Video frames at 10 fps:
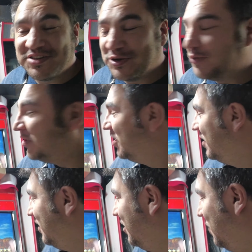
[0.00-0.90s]
So
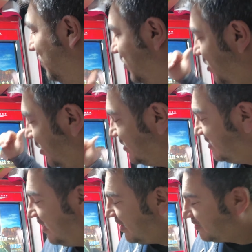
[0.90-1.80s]
I can
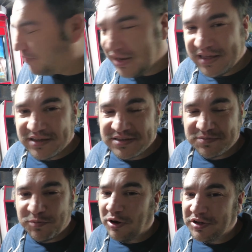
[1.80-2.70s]
select players
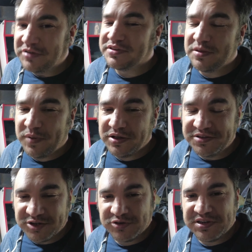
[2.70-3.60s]
by using the
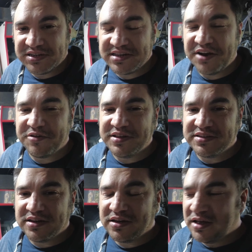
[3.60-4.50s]
buttons, using the
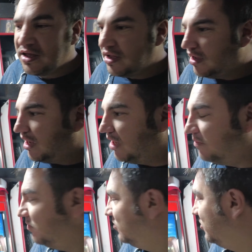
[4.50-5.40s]
accelerator.
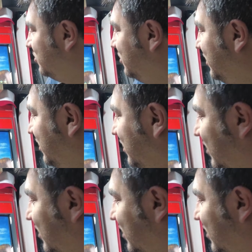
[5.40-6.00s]
The